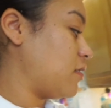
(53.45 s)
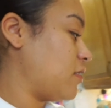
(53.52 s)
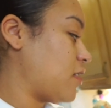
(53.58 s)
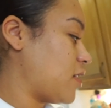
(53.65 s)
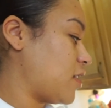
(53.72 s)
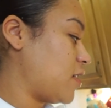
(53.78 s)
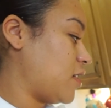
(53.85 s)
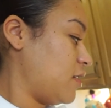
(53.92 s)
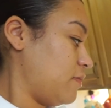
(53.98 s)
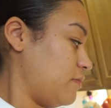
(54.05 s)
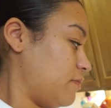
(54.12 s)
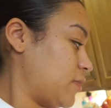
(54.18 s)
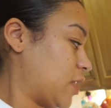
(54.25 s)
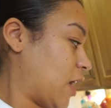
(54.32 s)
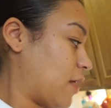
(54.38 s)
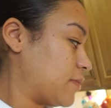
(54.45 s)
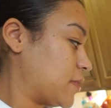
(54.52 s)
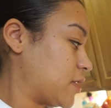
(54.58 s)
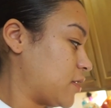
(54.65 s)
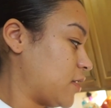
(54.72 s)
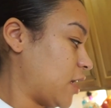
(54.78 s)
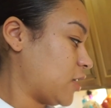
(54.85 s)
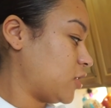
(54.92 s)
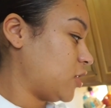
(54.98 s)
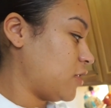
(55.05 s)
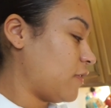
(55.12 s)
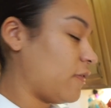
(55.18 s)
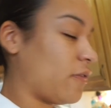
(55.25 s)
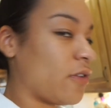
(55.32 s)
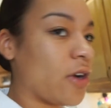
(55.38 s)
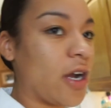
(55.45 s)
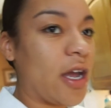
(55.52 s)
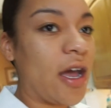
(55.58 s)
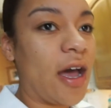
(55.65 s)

the top selection for it.